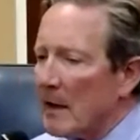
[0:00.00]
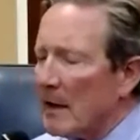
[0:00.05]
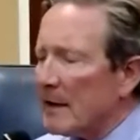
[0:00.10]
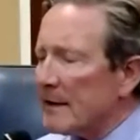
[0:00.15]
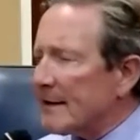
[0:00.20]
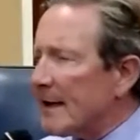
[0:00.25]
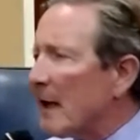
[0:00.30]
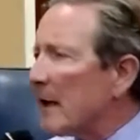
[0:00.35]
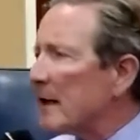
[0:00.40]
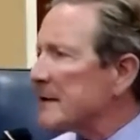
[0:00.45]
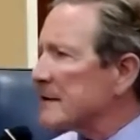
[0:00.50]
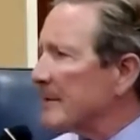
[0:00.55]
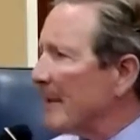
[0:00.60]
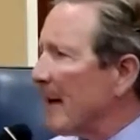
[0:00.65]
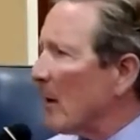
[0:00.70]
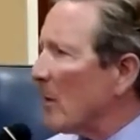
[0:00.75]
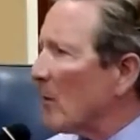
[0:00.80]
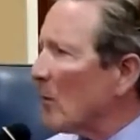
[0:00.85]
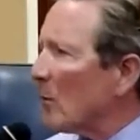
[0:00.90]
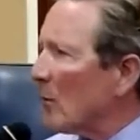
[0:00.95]
Tell us
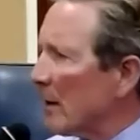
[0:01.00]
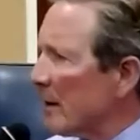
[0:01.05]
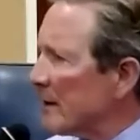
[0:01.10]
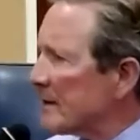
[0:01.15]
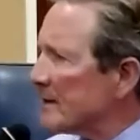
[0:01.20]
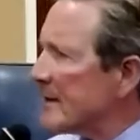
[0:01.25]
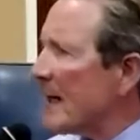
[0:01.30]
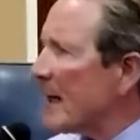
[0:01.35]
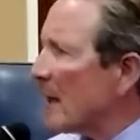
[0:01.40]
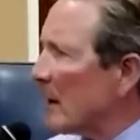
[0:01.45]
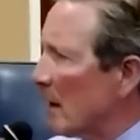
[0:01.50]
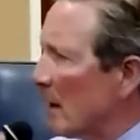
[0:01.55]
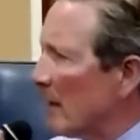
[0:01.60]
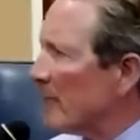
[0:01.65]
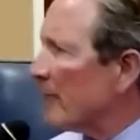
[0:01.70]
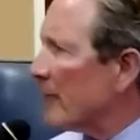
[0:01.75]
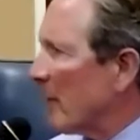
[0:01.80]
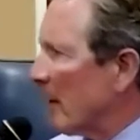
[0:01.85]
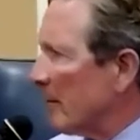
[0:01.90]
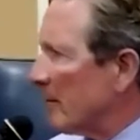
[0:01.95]
about where does that come
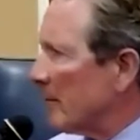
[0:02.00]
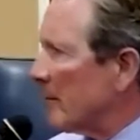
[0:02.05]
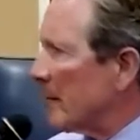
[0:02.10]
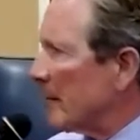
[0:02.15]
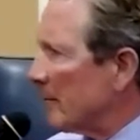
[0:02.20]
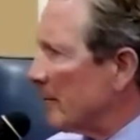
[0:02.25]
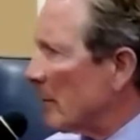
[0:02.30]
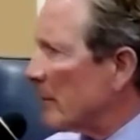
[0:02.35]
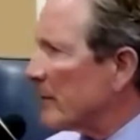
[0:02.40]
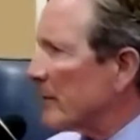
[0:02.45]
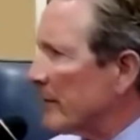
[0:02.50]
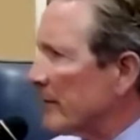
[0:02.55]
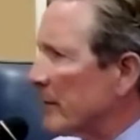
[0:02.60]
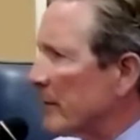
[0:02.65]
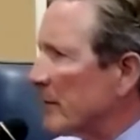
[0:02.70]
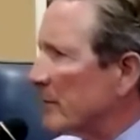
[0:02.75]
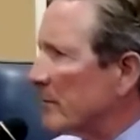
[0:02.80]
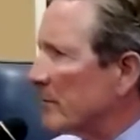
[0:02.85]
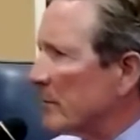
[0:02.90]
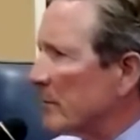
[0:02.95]
from in both of
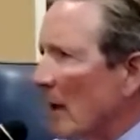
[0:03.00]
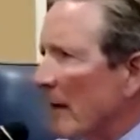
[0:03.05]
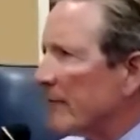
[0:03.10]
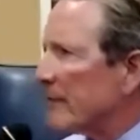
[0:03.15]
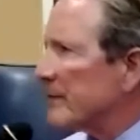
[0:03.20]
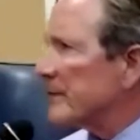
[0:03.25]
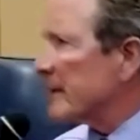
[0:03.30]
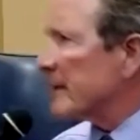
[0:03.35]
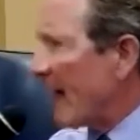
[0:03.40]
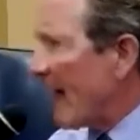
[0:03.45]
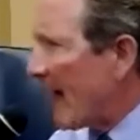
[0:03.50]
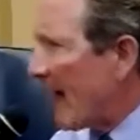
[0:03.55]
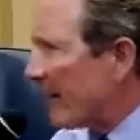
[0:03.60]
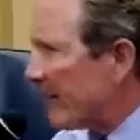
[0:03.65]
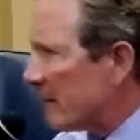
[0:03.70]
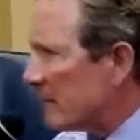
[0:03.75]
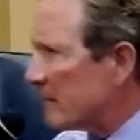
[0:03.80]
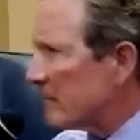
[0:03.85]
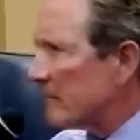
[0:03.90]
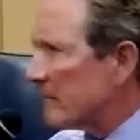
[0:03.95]
you? You obviously have it,
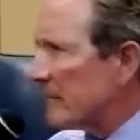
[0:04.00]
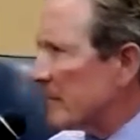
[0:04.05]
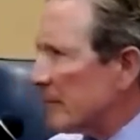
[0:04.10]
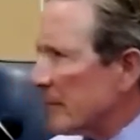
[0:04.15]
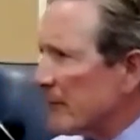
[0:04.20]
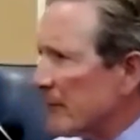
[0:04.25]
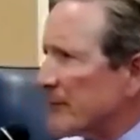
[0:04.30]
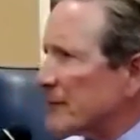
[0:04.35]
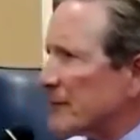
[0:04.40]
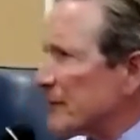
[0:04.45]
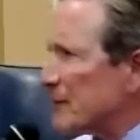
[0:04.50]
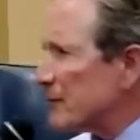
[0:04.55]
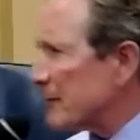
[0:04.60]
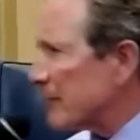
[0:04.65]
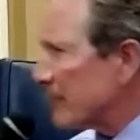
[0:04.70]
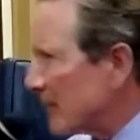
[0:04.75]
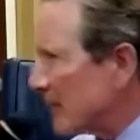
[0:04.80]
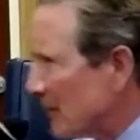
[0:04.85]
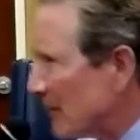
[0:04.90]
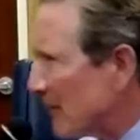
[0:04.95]
you're Physicians of
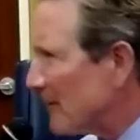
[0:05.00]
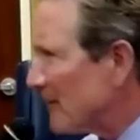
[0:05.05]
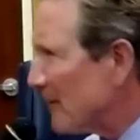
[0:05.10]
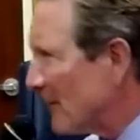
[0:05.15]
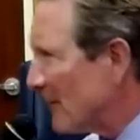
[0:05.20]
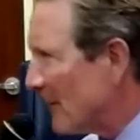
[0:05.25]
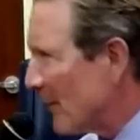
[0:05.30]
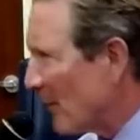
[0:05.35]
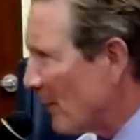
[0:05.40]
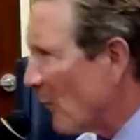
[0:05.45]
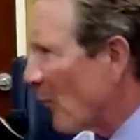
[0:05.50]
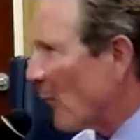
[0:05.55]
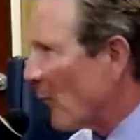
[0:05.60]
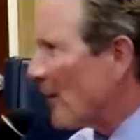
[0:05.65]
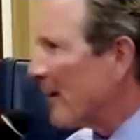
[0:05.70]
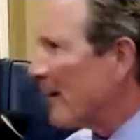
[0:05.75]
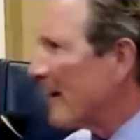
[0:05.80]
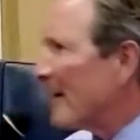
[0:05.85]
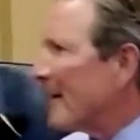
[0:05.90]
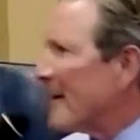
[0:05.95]
the Year
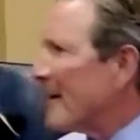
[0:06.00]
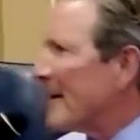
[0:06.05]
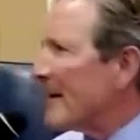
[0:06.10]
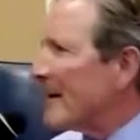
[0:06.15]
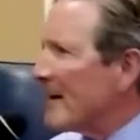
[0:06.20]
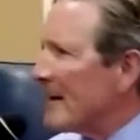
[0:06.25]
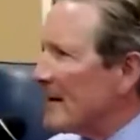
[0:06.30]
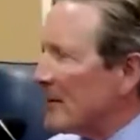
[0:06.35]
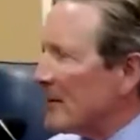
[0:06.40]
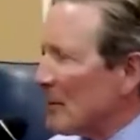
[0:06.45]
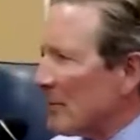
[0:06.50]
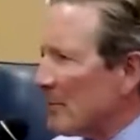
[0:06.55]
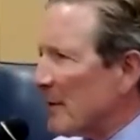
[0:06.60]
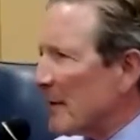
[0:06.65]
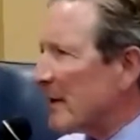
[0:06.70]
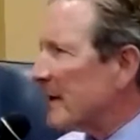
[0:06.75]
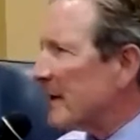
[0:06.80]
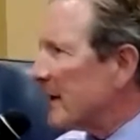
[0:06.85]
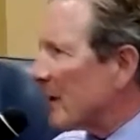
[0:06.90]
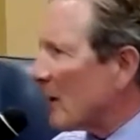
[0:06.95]
award. Your
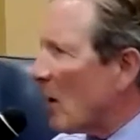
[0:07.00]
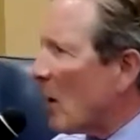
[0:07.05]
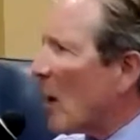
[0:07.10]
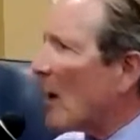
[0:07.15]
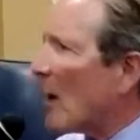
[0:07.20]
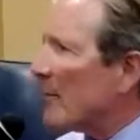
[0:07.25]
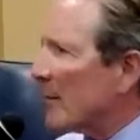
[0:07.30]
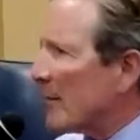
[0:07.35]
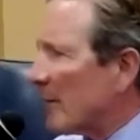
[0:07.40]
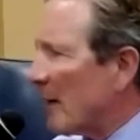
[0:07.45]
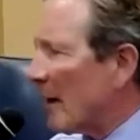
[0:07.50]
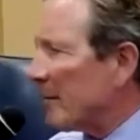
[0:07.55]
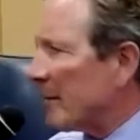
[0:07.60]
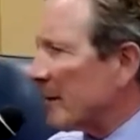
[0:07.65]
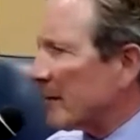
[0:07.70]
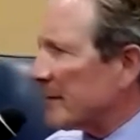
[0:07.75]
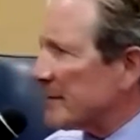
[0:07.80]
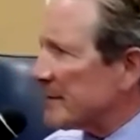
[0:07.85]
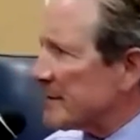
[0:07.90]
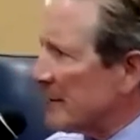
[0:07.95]
ability to calm the public,
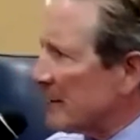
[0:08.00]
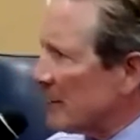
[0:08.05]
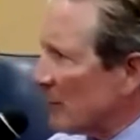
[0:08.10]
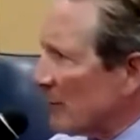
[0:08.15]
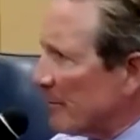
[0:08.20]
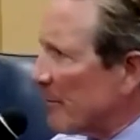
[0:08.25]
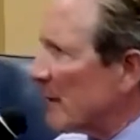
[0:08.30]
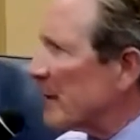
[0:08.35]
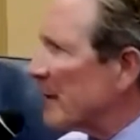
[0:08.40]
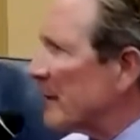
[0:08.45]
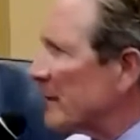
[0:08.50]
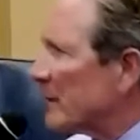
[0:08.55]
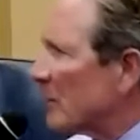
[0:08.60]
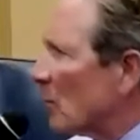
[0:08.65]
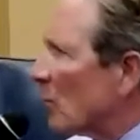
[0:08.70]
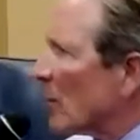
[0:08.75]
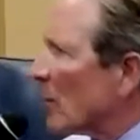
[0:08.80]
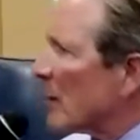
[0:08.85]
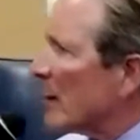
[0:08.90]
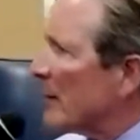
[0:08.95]
Christine, your ability to
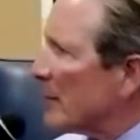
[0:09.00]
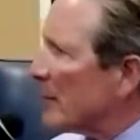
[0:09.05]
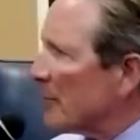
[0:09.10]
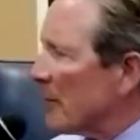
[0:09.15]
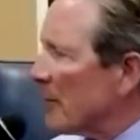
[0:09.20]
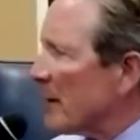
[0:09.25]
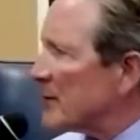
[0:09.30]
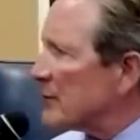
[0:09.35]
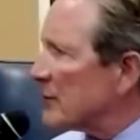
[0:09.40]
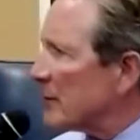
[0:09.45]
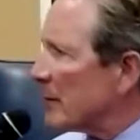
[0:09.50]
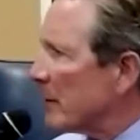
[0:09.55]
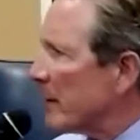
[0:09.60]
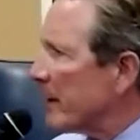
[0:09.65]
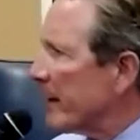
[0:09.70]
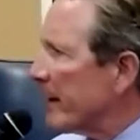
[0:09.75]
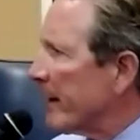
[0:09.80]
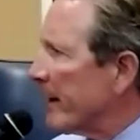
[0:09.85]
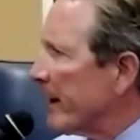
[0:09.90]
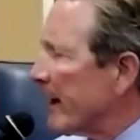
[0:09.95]
work under pressure
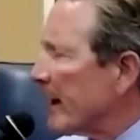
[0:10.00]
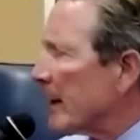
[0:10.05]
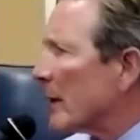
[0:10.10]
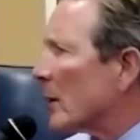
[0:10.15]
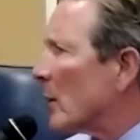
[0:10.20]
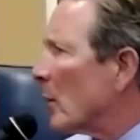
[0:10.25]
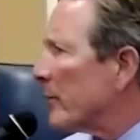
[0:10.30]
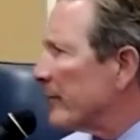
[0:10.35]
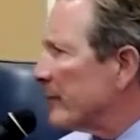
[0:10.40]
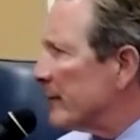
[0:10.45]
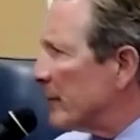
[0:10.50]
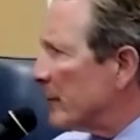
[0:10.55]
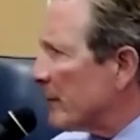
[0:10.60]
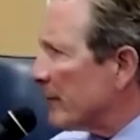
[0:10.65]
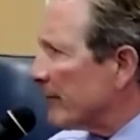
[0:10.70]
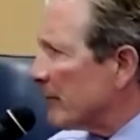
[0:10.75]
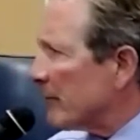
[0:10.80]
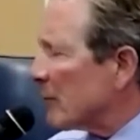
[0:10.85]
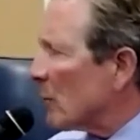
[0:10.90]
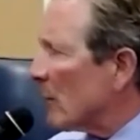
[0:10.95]
in a COVID unit
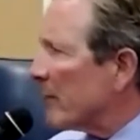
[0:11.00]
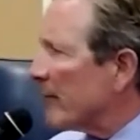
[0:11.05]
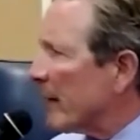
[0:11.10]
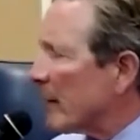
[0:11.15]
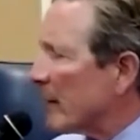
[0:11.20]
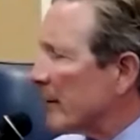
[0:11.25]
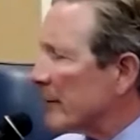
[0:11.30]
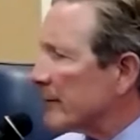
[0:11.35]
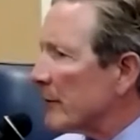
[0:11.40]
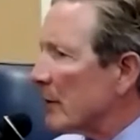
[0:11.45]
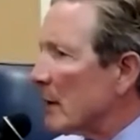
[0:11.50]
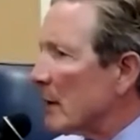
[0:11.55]
for 12 hours.